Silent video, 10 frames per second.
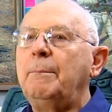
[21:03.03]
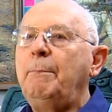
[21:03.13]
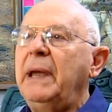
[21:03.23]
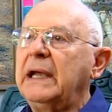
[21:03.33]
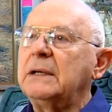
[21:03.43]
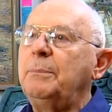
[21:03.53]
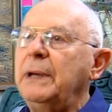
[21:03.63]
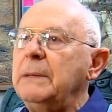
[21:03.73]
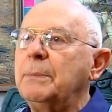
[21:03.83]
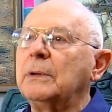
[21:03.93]
picked
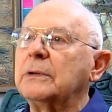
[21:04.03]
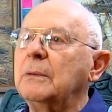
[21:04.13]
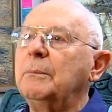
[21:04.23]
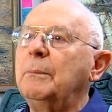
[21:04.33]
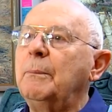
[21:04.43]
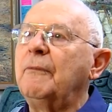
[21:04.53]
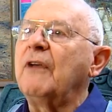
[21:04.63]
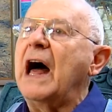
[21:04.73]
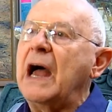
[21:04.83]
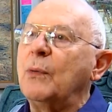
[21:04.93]
people to
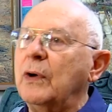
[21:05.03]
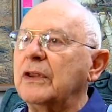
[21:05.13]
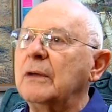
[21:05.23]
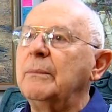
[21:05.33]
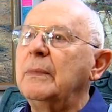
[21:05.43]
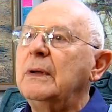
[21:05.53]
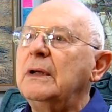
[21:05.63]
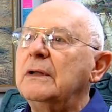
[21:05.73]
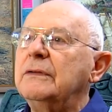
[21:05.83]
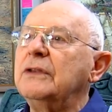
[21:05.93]
fly with them
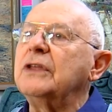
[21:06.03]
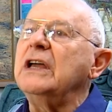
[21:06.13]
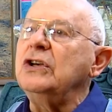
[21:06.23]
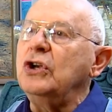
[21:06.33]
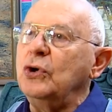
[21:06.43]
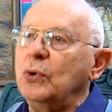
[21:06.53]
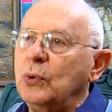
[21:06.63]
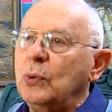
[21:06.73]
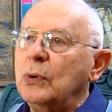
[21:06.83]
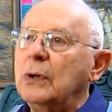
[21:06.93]
that they
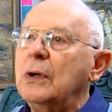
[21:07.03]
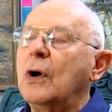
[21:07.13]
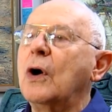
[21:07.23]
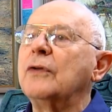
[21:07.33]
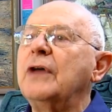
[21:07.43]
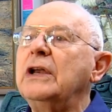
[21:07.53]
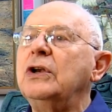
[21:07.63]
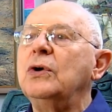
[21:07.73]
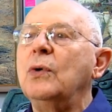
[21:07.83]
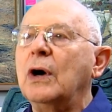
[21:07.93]
knew or they
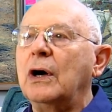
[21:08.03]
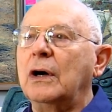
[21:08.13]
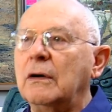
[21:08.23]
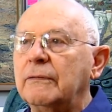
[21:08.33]
knew of.